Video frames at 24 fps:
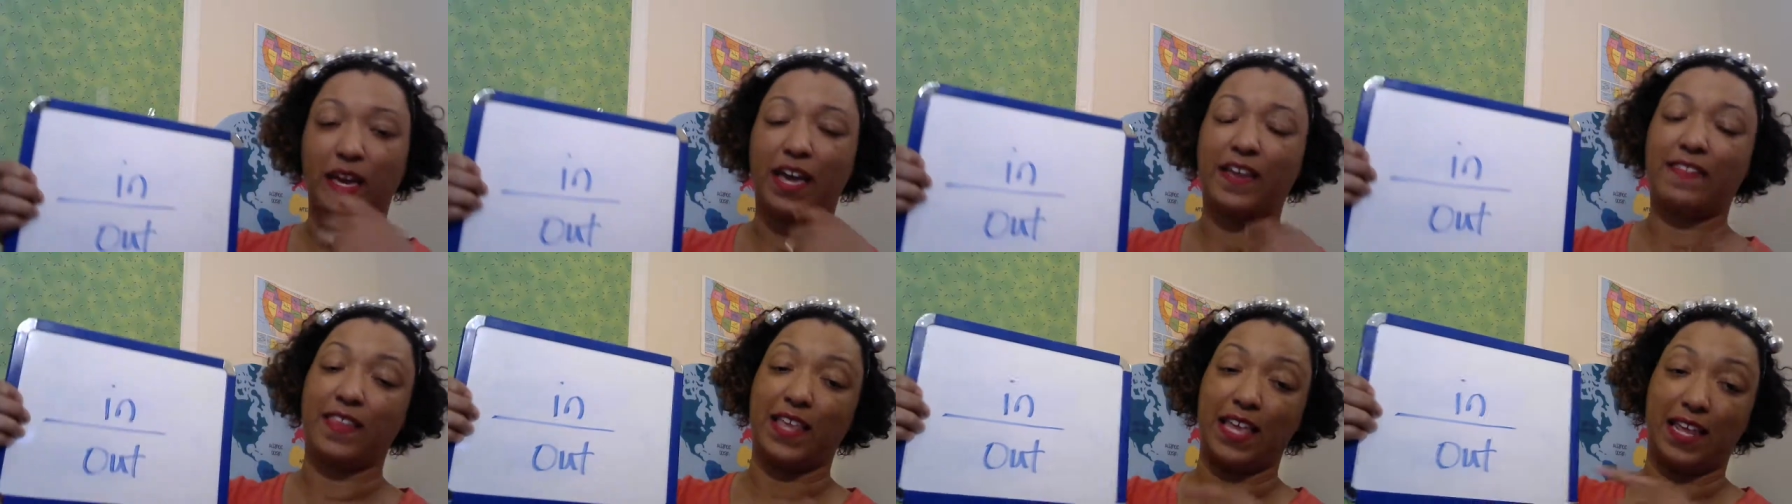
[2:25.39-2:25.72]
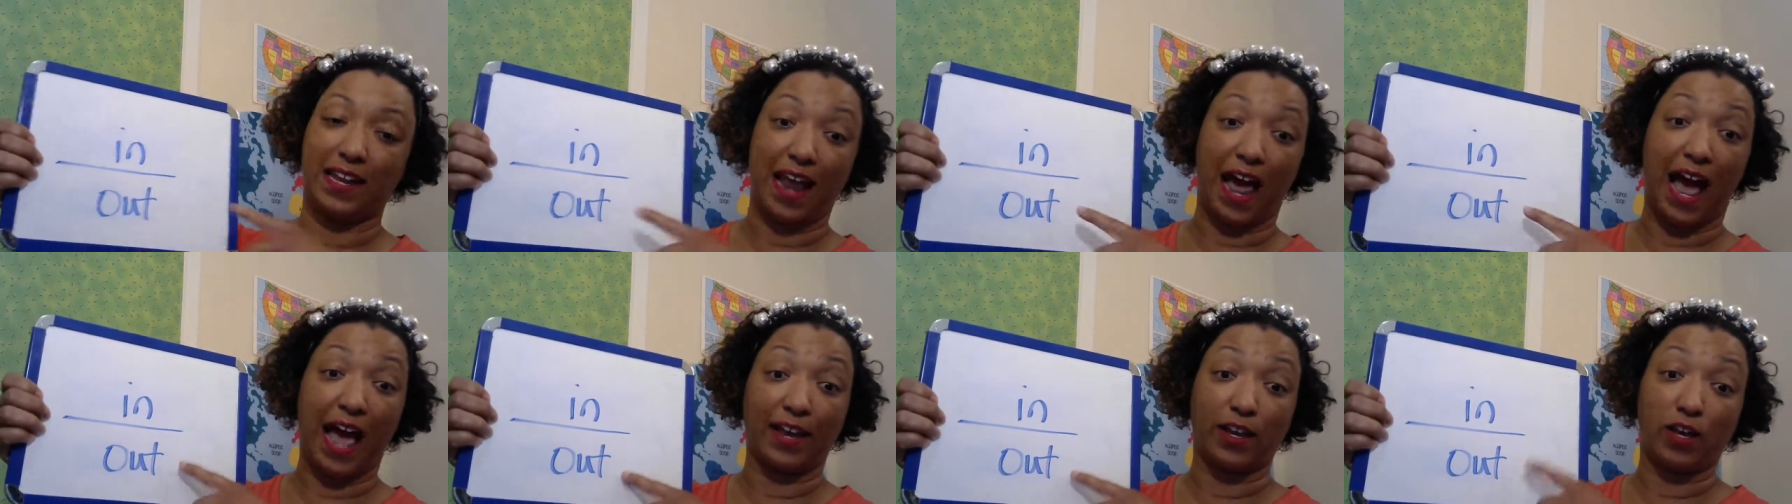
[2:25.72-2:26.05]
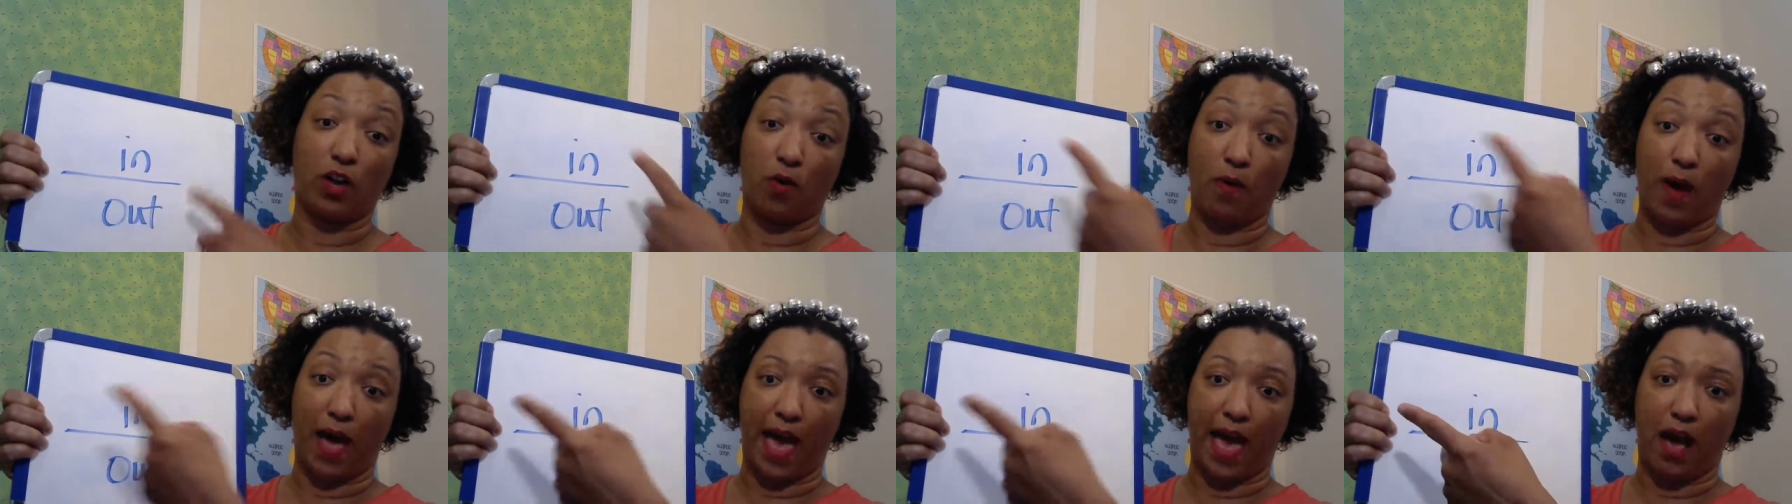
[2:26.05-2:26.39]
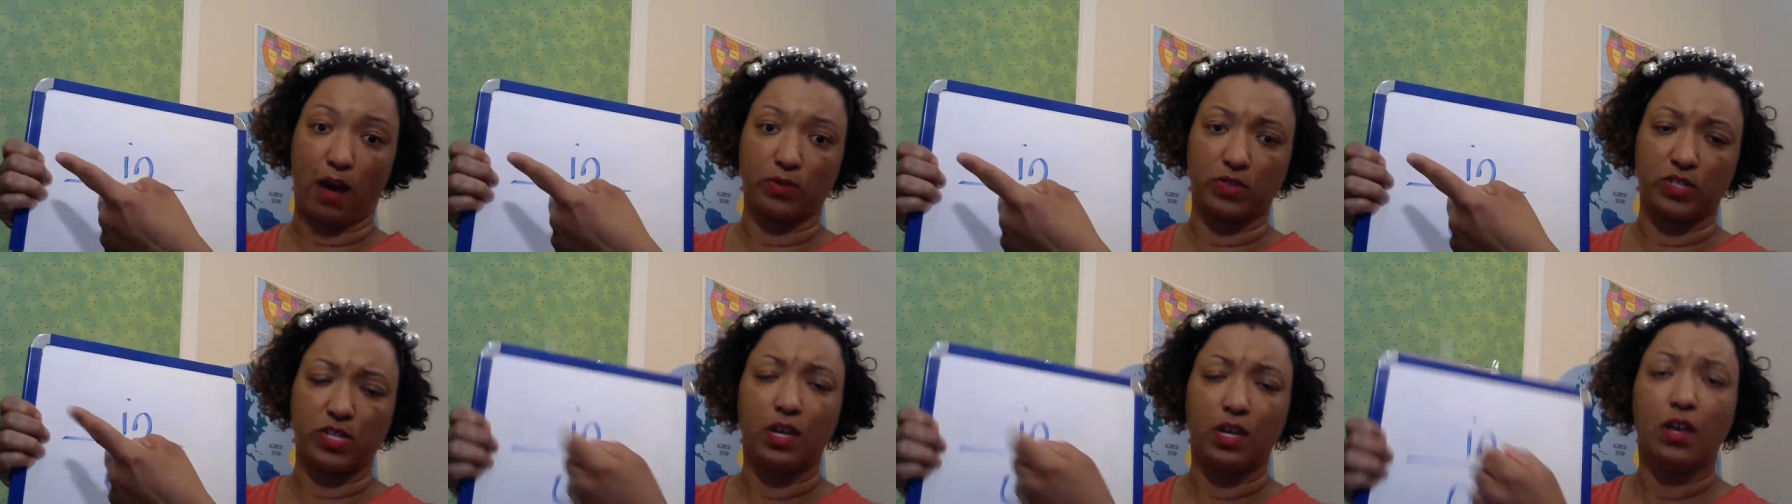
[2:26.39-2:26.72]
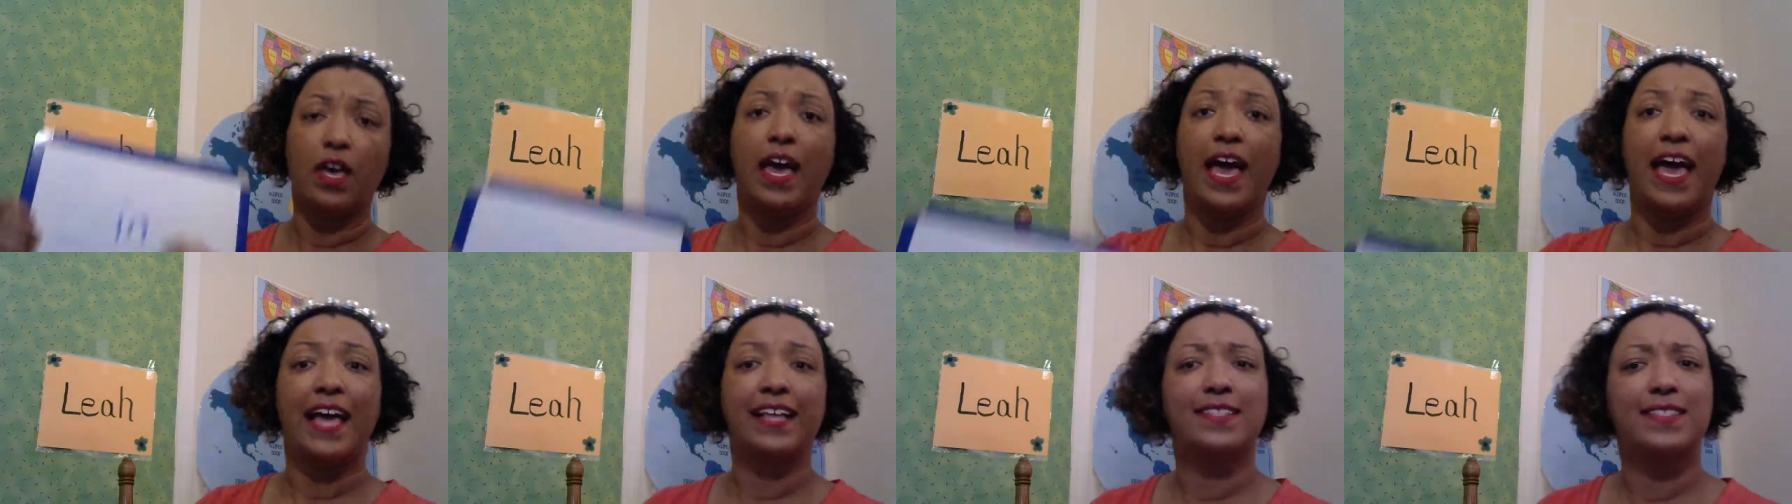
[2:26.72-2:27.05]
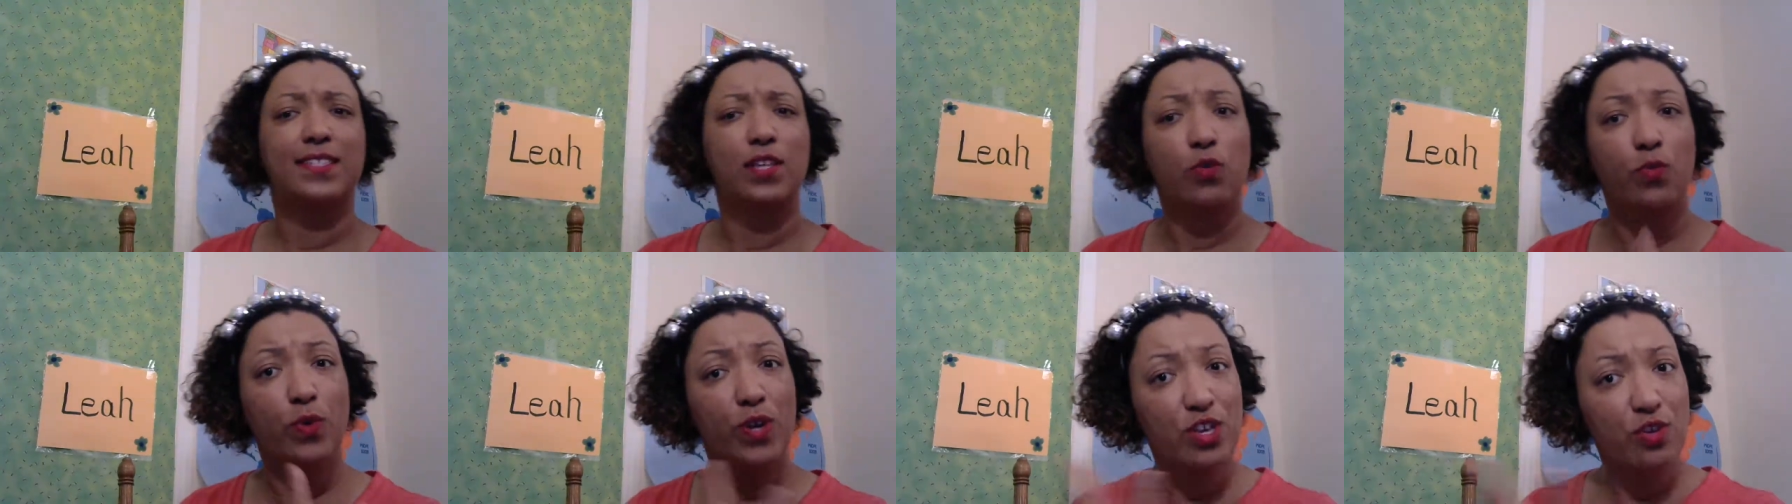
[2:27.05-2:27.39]
and then I go out. And
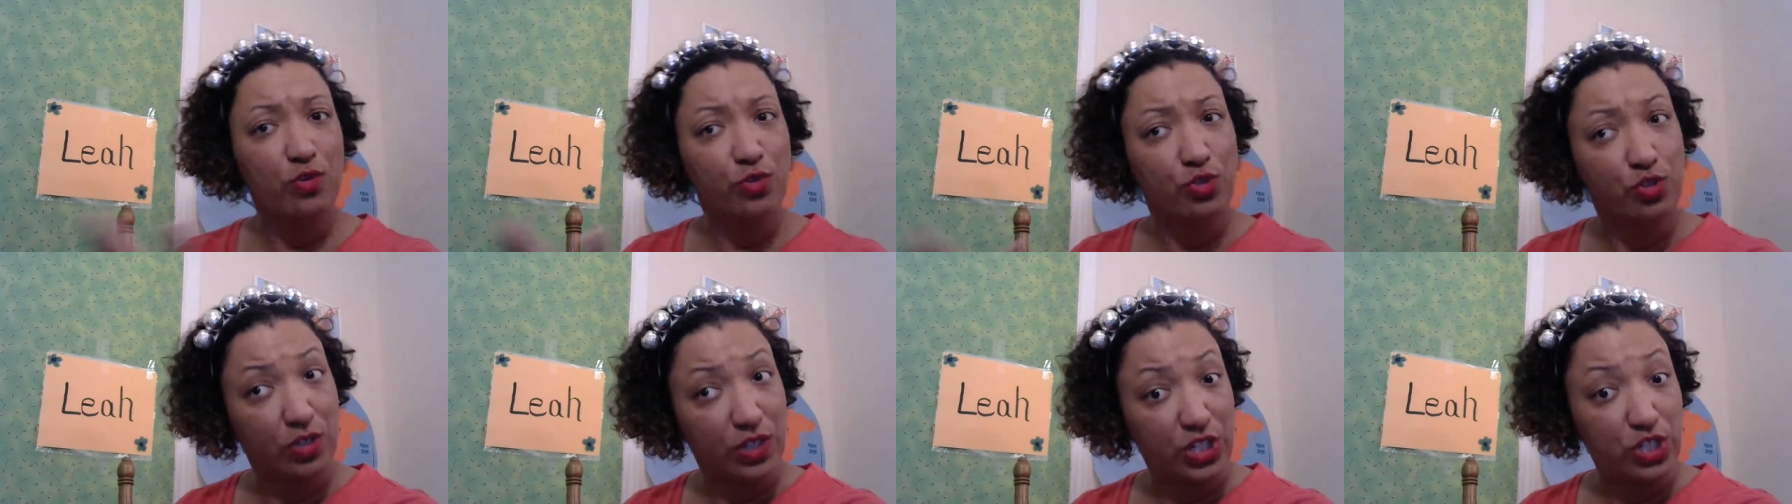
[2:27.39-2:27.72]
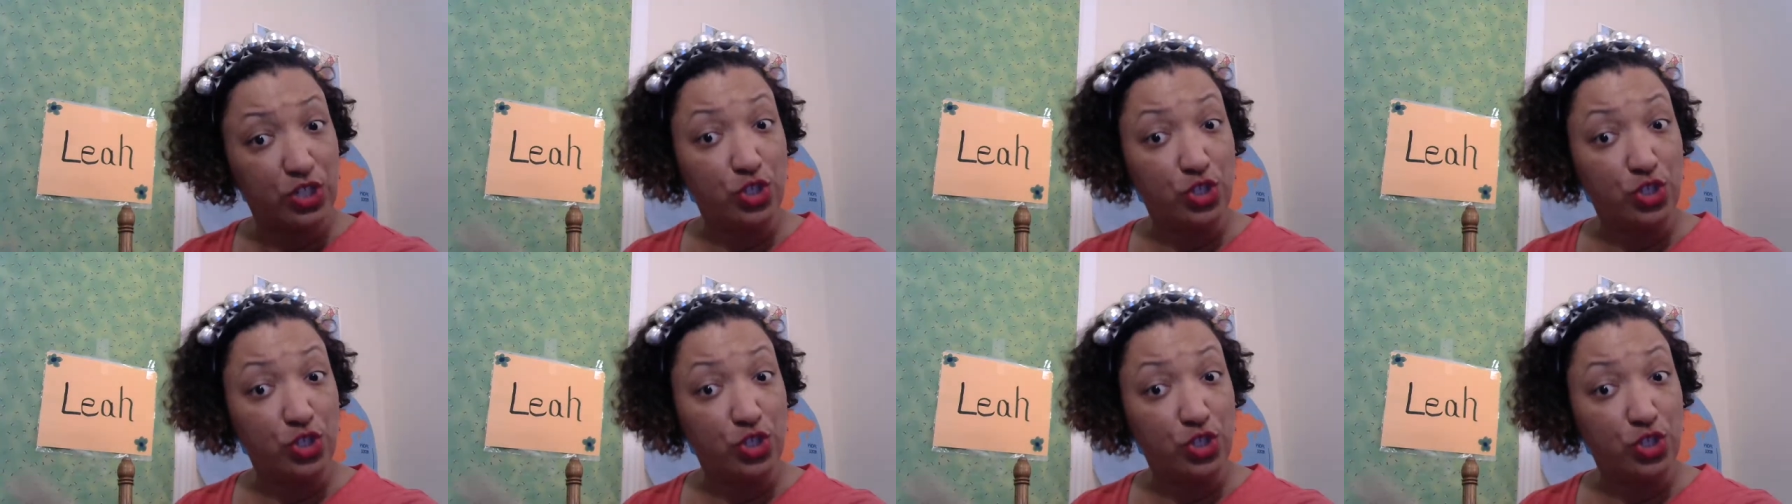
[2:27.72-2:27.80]
so we usually